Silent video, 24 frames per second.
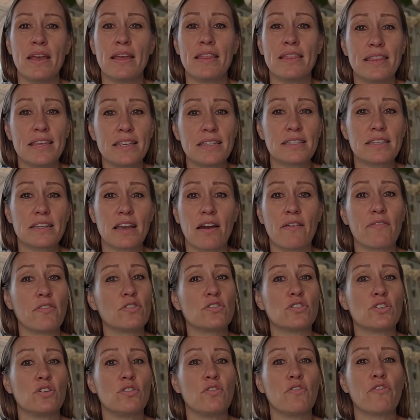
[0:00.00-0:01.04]
This
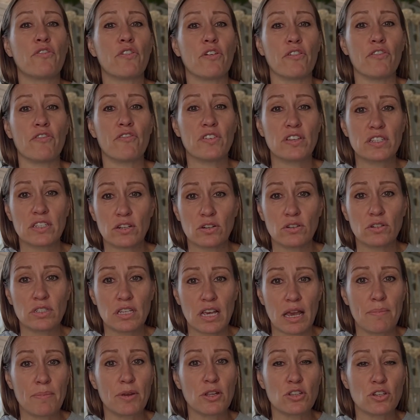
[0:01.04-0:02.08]
covers you for physical
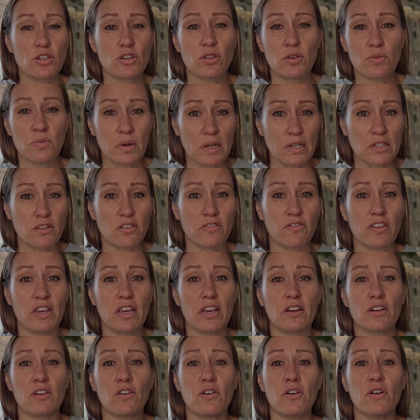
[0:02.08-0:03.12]
damage to the rental
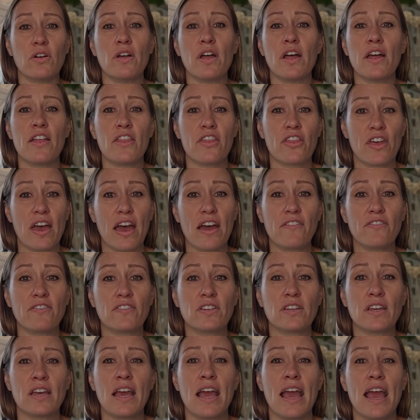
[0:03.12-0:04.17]
vehicle,
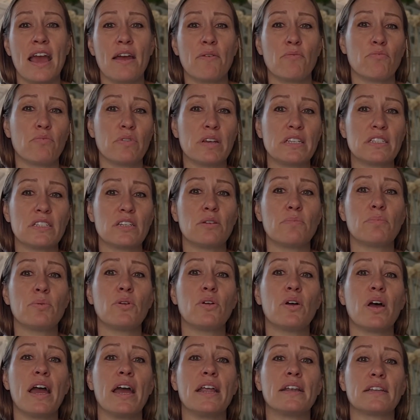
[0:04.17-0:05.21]
theft, and
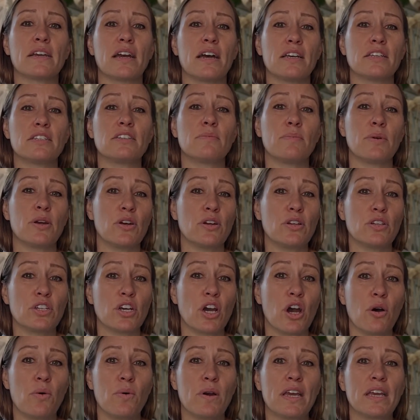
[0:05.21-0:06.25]
reasonable and customary
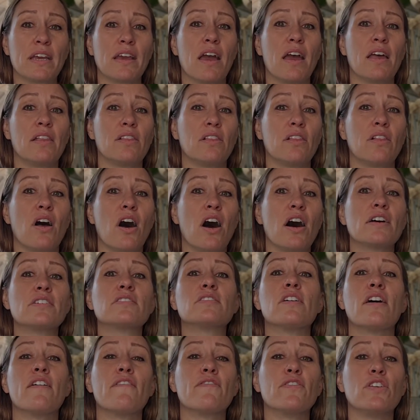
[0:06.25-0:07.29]
towing and loss
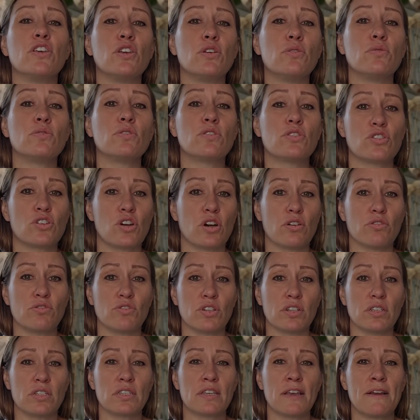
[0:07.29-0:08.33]
of use
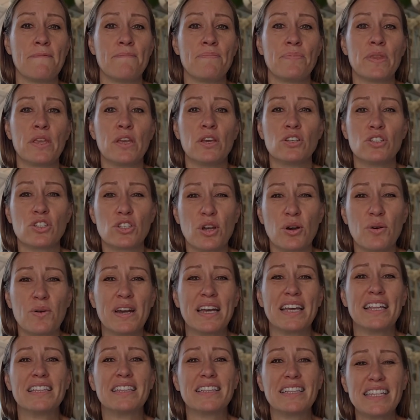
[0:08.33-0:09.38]
charges. So
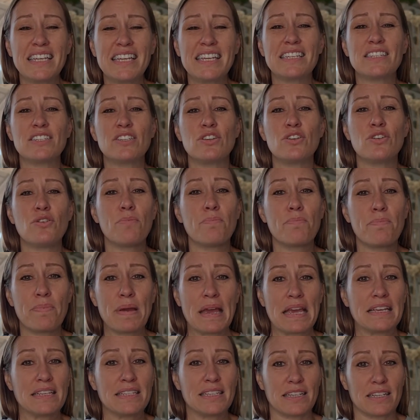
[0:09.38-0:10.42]
at least your
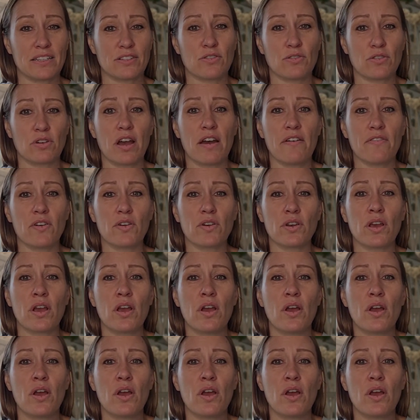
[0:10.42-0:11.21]
basics are covered.